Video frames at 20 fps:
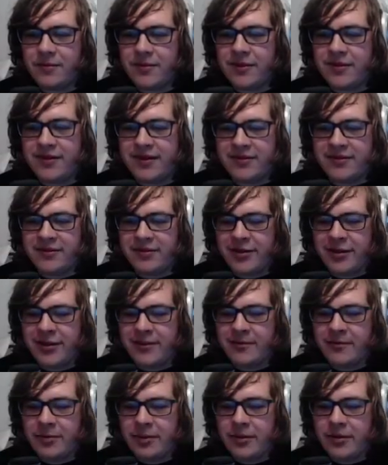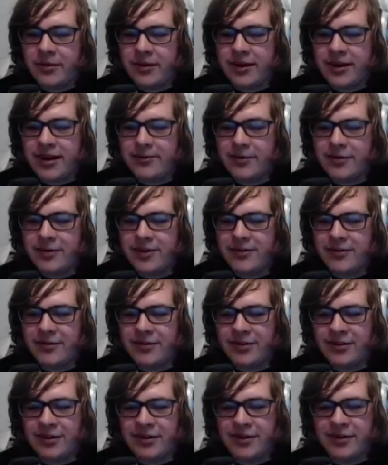Essentially, you gotta put them
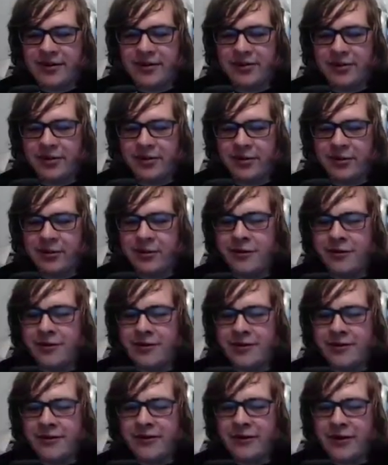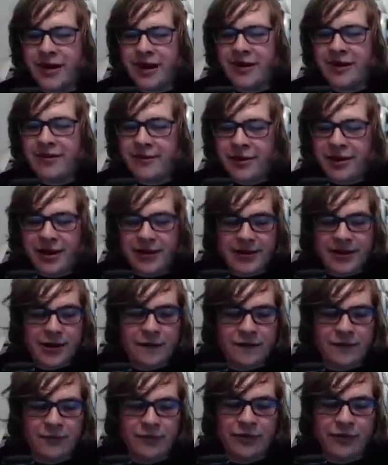into the hole. Now, as we all know
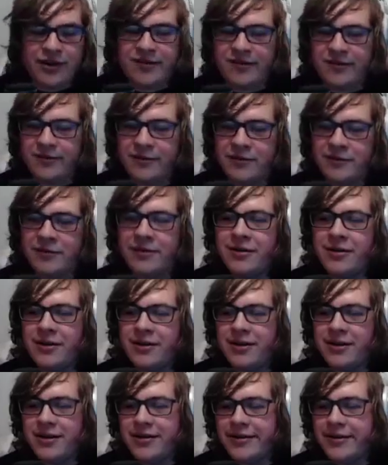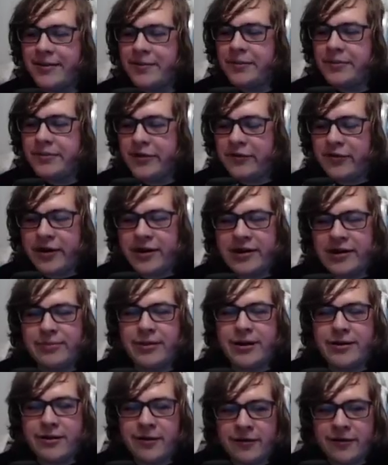from preschool, the triangle
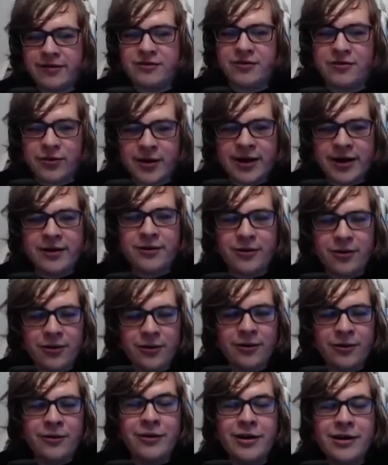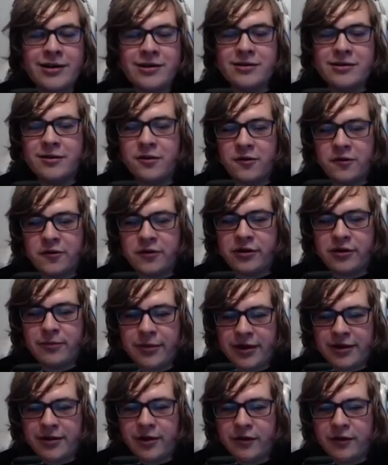block goes in the triangle hole, circle
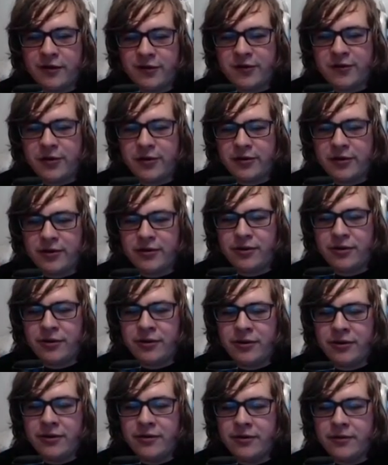block goes in the circle hole.